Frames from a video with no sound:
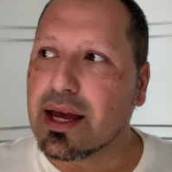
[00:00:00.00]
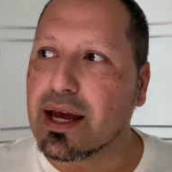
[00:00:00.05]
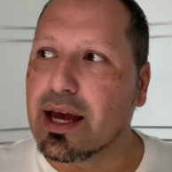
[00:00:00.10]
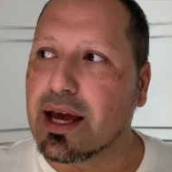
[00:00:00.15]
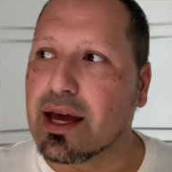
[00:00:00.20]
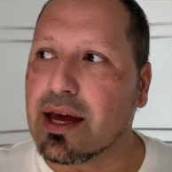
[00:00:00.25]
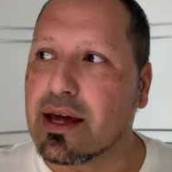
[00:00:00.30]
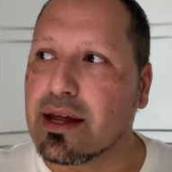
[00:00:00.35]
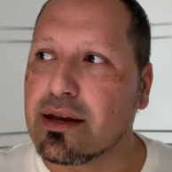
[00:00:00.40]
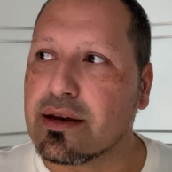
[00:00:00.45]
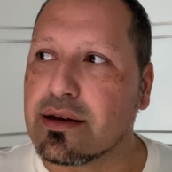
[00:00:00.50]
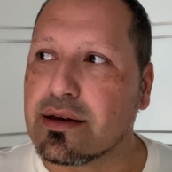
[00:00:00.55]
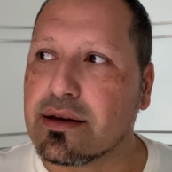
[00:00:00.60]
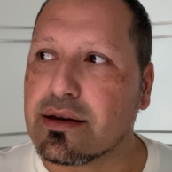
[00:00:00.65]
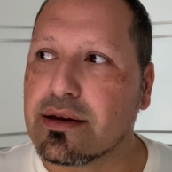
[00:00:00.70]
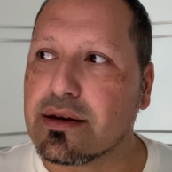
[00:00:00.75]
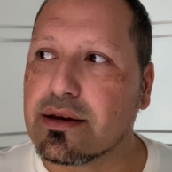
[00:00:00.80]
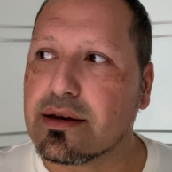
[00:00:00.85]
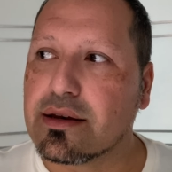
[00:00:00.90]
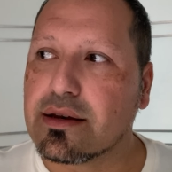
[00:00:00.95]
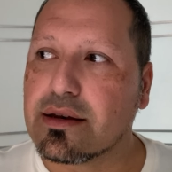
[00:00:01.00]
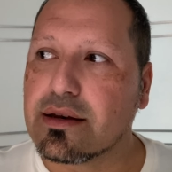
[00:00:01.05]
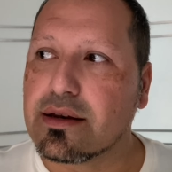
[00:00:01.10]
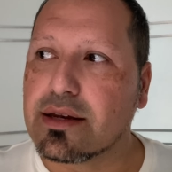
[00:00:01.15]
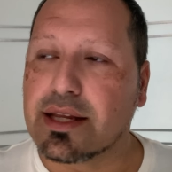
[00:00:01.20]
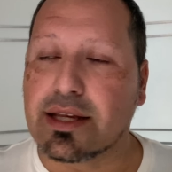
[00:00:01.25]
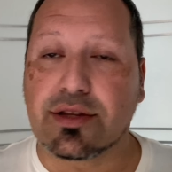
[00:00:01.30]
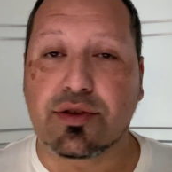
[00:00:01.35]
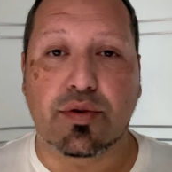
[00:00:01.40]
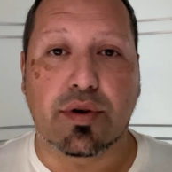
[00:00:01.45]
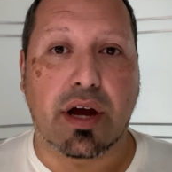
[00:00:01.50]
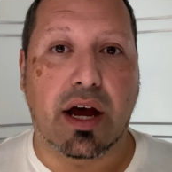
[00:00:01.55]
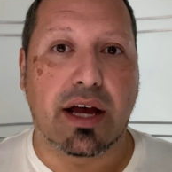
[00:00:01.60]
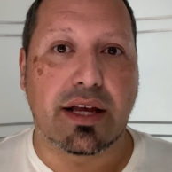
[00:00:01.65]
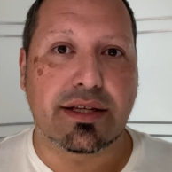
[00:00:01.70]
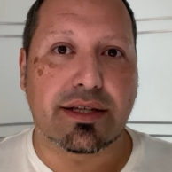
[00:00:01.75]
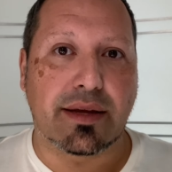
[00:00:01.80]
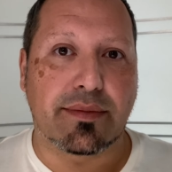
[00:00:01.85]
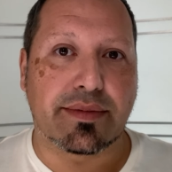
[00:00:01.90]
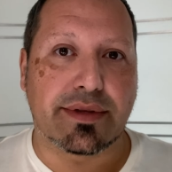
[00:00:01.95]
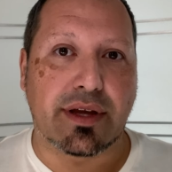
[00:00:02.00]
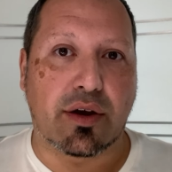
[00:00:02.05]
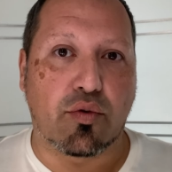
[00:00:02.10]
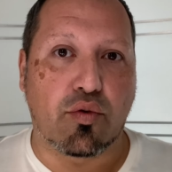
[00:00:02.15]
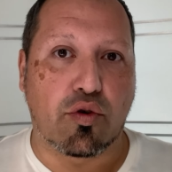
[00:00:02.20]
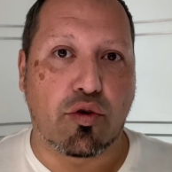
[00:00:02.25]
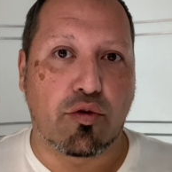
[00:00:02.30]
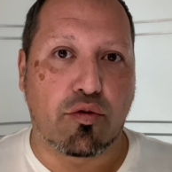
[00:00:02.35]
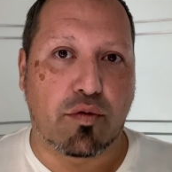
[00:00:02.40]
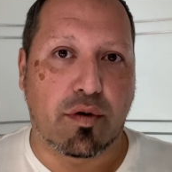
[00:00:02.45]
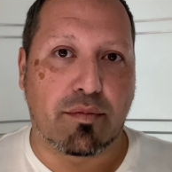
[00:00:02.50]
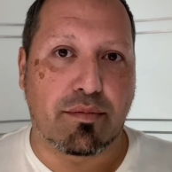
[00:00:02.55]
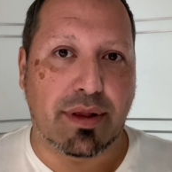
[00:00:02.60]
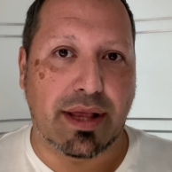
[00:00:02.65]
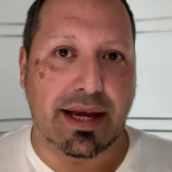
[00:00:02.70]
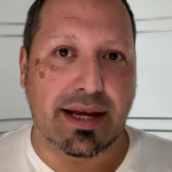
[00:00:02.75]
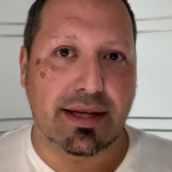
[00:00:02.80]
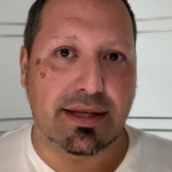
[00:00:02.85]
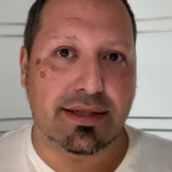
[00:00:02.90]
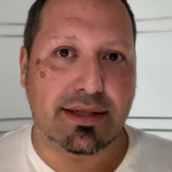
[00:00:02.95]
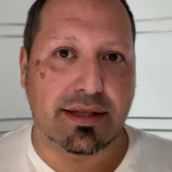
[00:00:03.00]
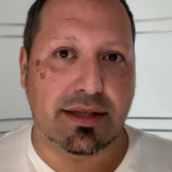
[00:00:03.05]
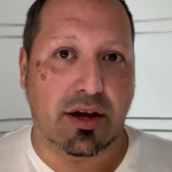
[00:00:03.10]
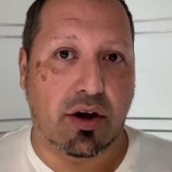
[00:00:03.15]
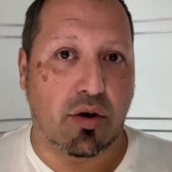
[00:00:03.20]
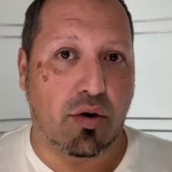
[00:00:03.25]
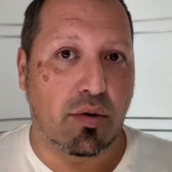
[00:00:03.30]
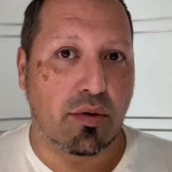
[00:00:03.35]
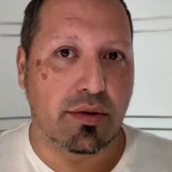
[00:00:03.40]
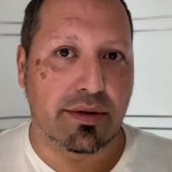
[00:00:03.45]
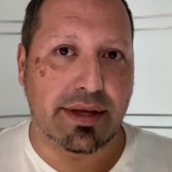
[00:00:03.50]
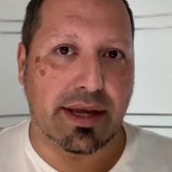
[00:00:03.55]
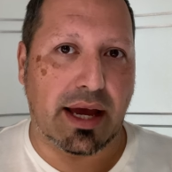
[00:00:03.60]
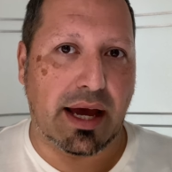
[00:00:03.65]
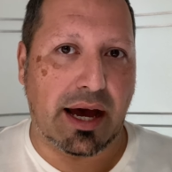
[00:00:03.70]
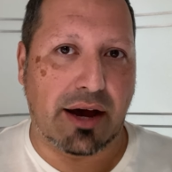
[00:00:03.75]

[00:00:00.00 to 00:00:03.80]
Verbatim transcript: And these new concepts that will replace the old